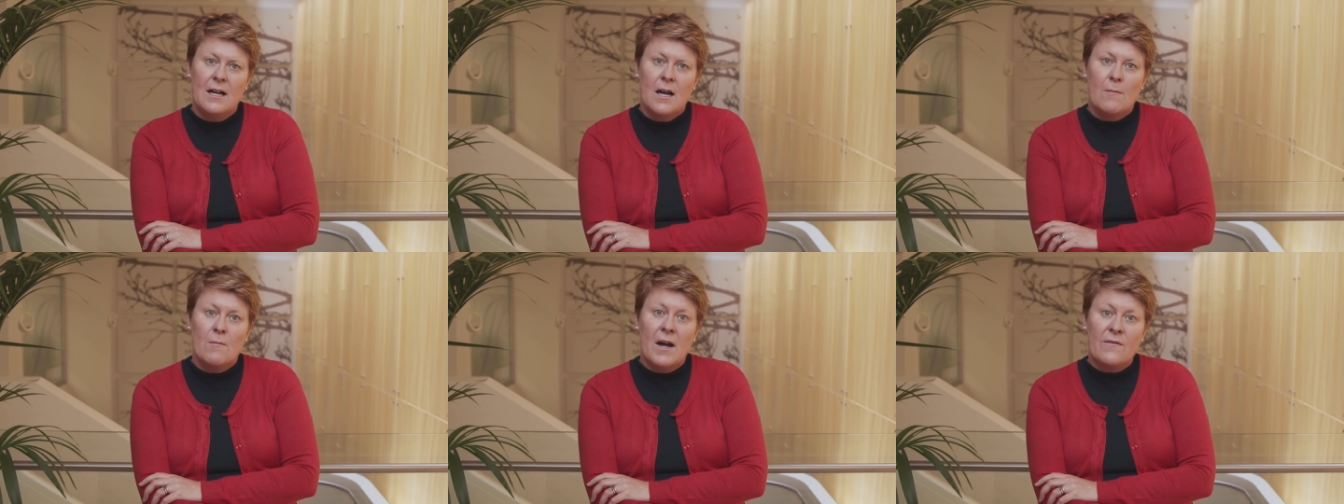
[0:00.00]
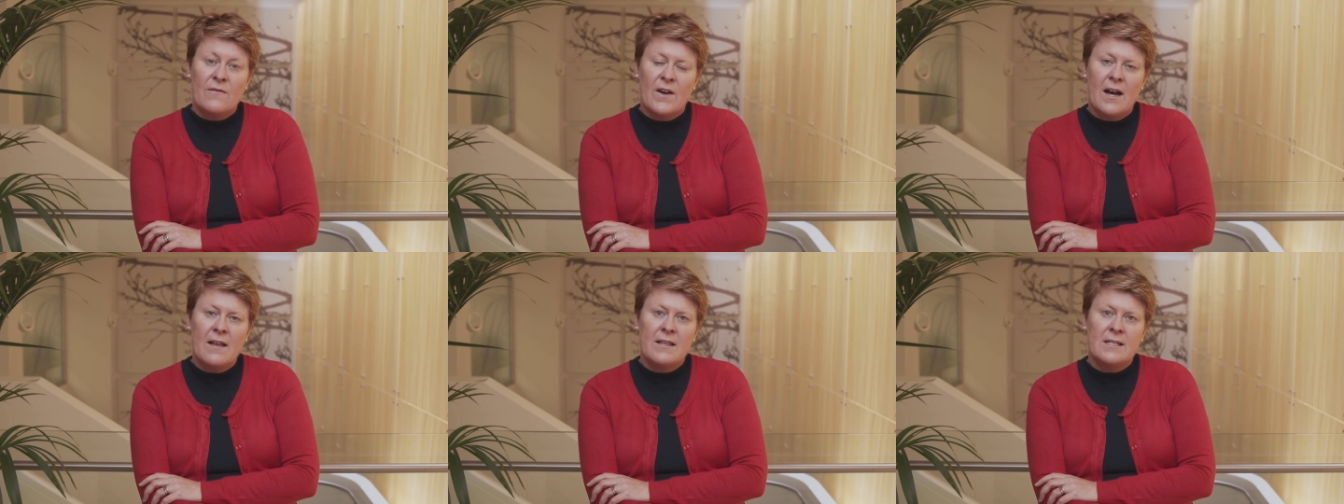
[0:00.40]
My
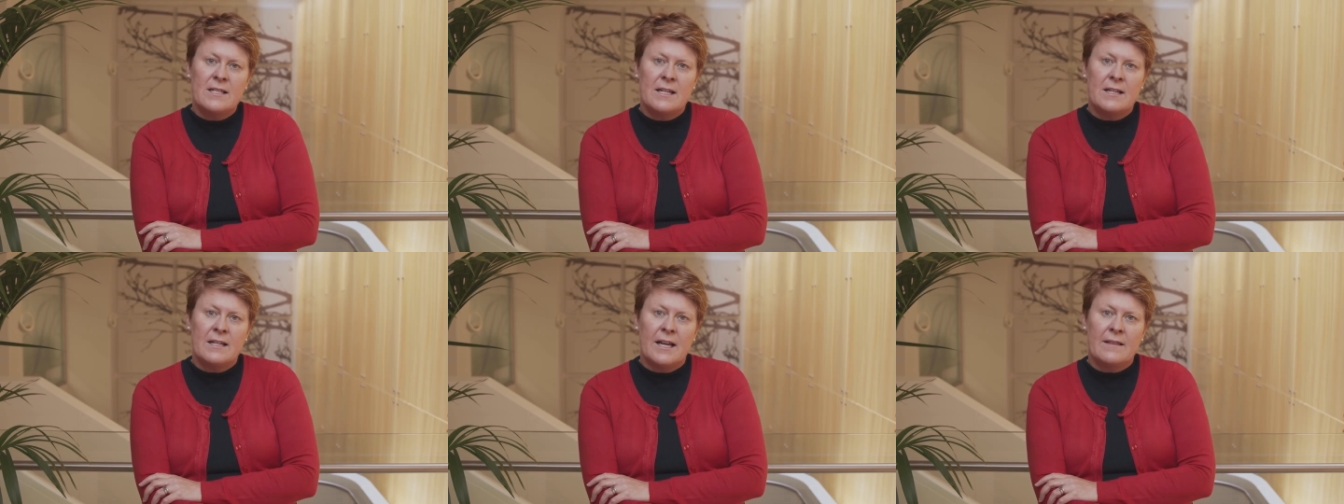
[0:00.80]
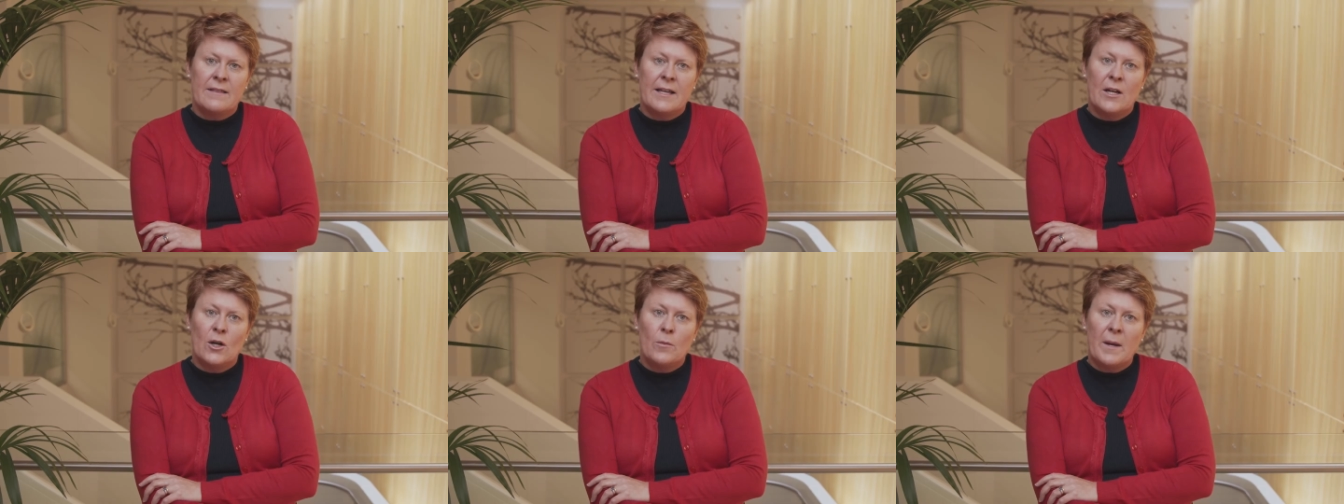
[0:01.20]
father didn't get
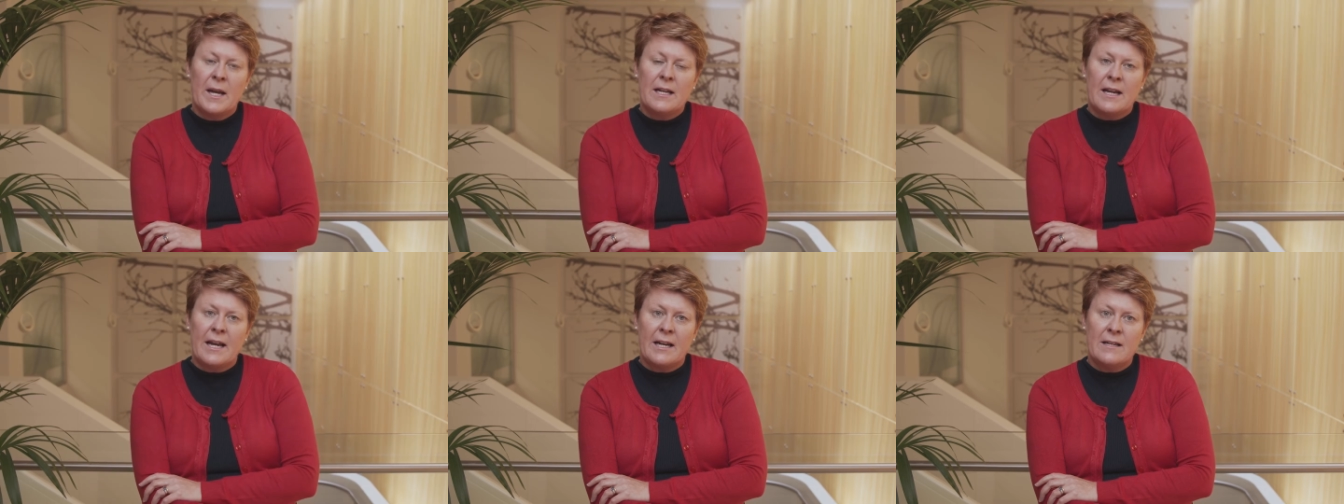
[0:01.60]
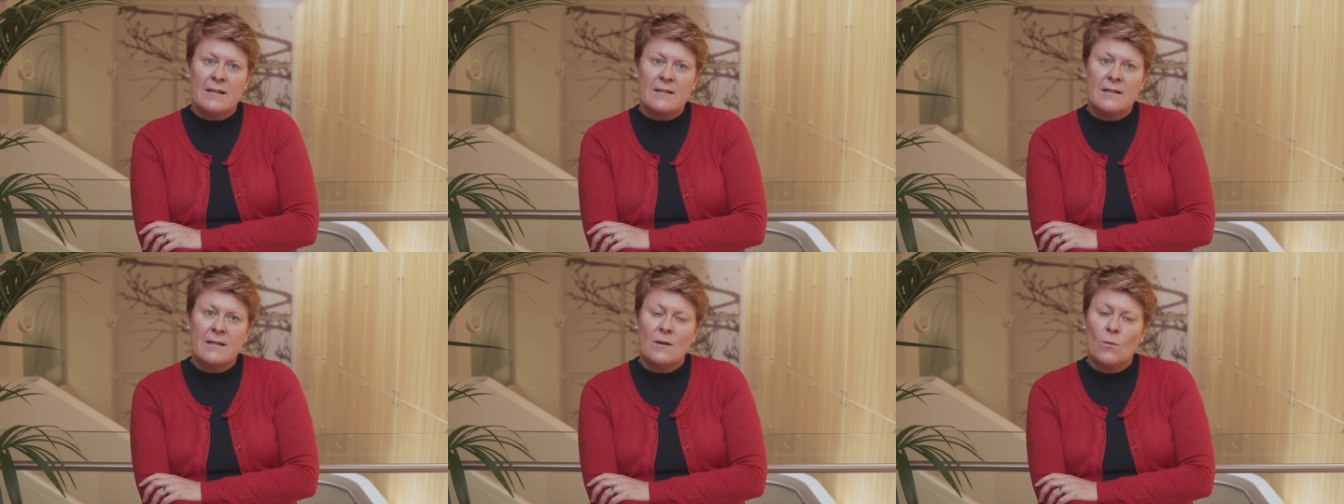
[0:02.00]
the help he
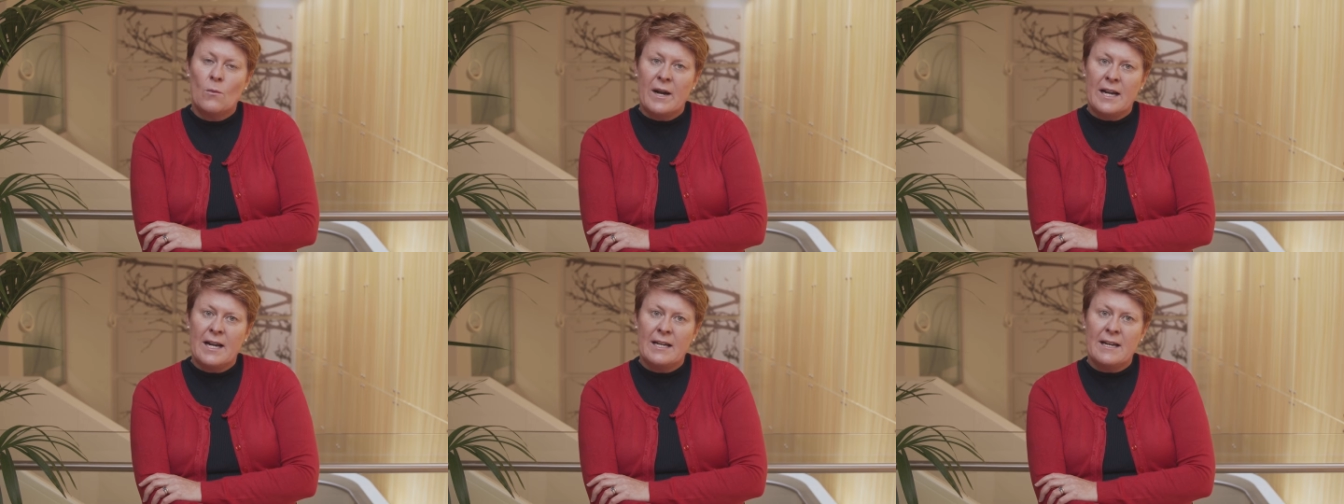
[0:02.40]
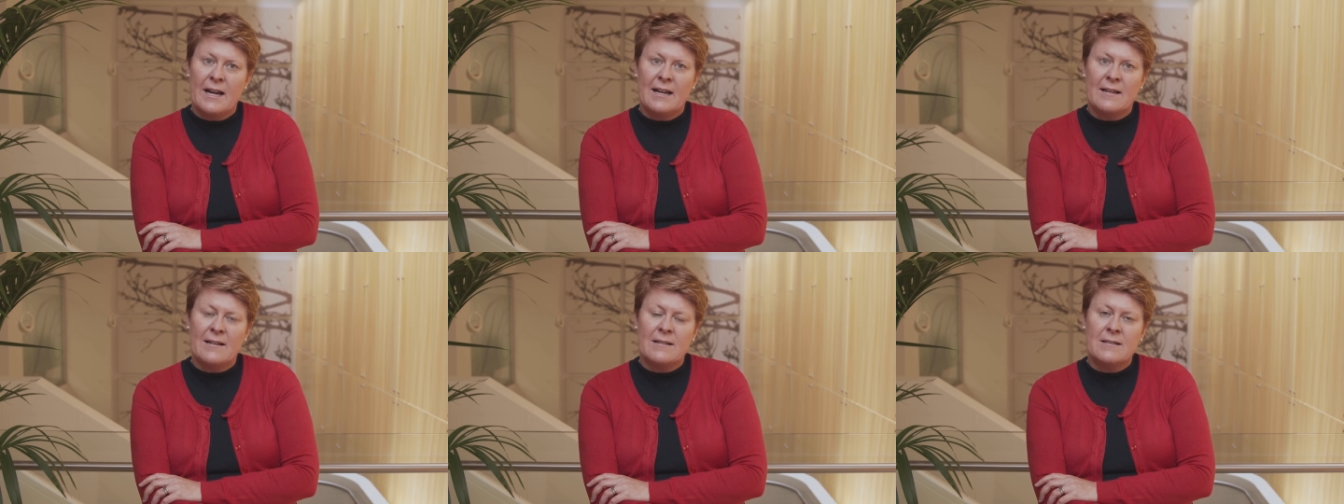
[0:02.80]
needed when he
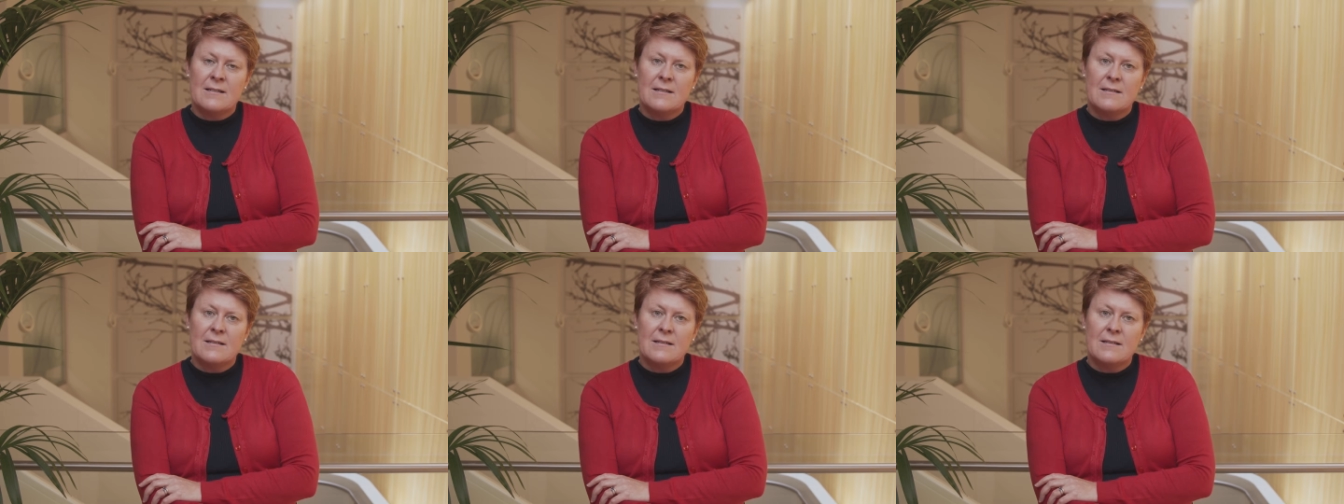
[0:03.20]
needed it,